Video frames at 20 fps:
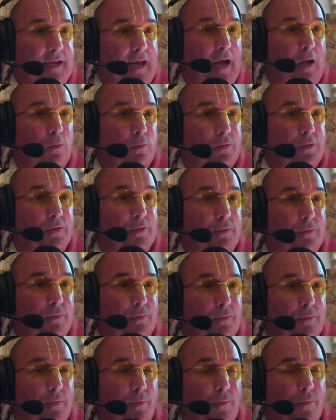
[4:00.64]
out.
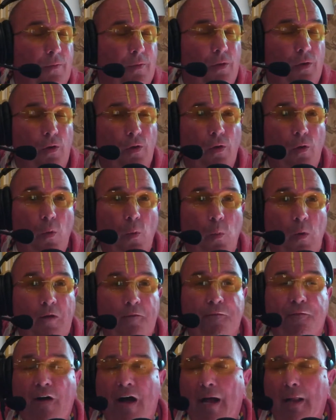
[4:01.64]
We
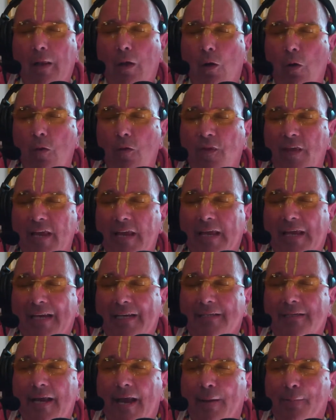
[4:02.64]
follow the
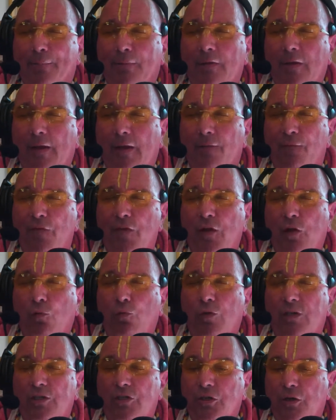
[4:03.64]
example of the
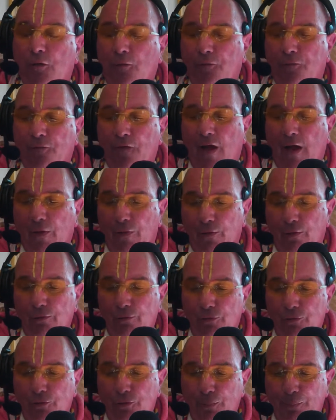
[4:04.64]
original
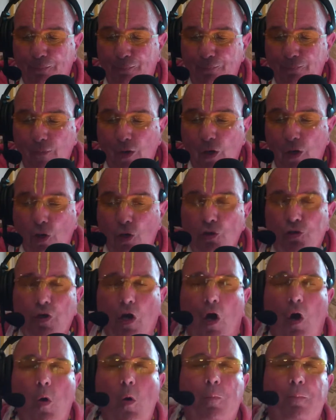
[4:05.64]
fathers.
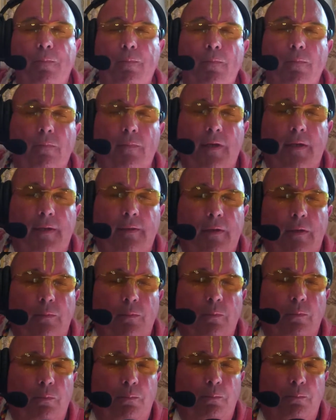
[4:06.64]
So,
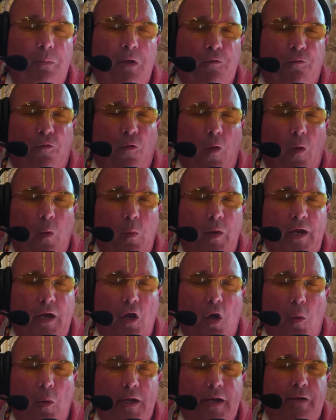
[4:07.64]
before we
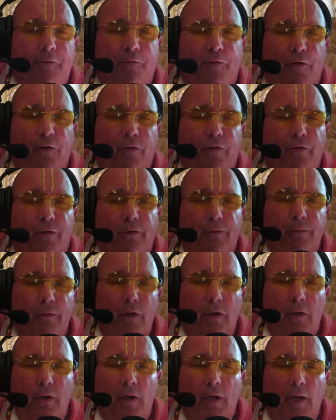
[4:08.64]
go any further,
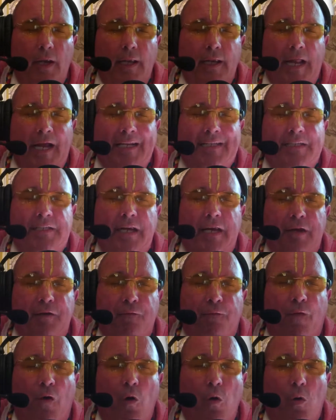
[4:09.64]
let's
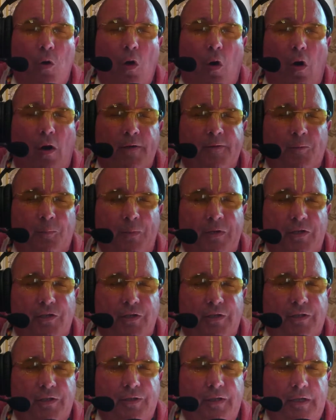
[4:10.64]
invoke
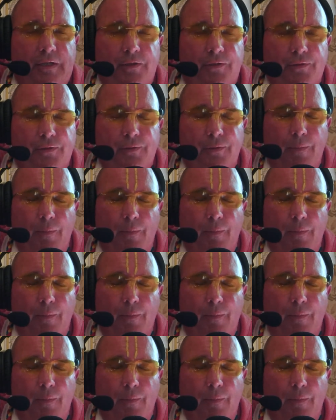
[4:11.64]
auspiciousness